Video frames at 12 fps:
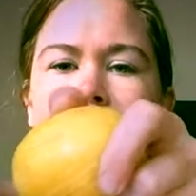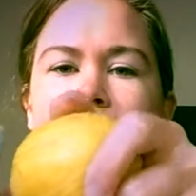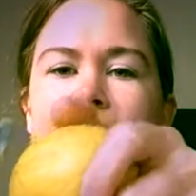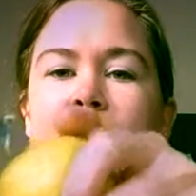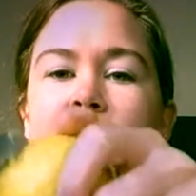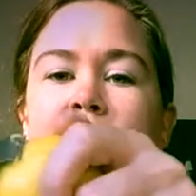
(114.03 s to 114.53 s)

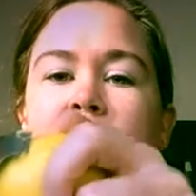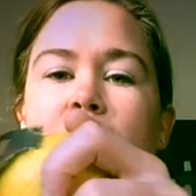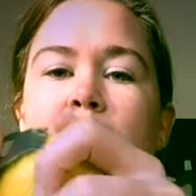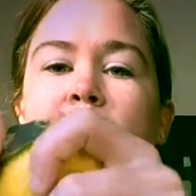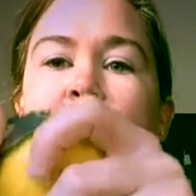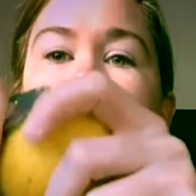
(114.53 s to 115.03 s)
This smells
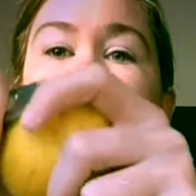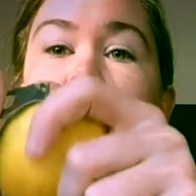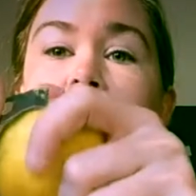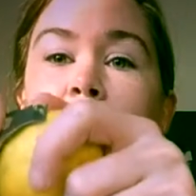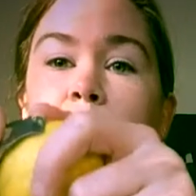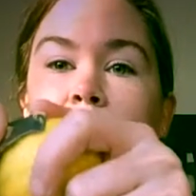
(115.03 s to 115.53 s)
much better
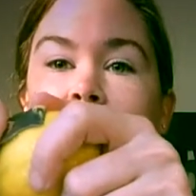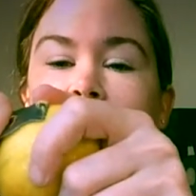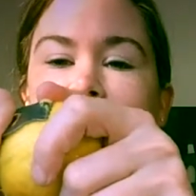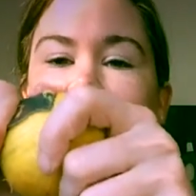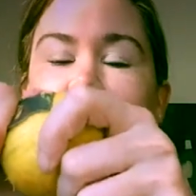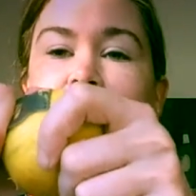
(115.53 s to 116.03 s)
than the
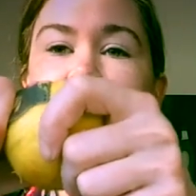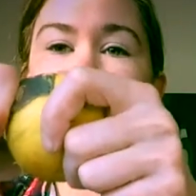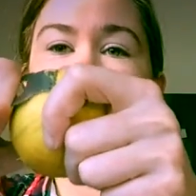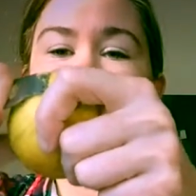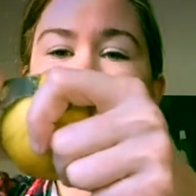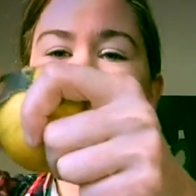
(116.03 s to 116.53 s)
rest of the
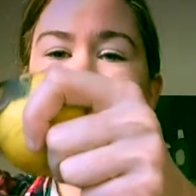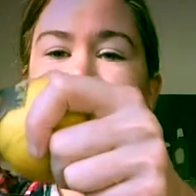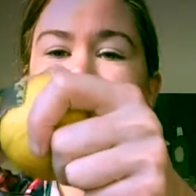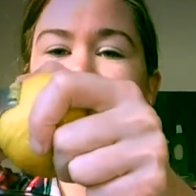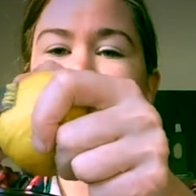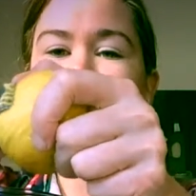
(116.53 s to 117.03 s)
ingredients
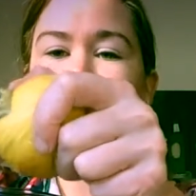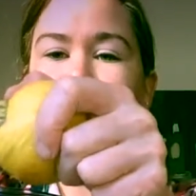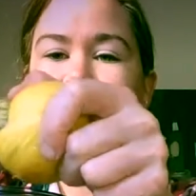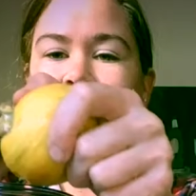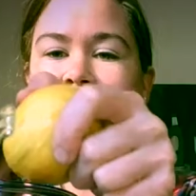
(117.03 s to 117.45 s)
that I put in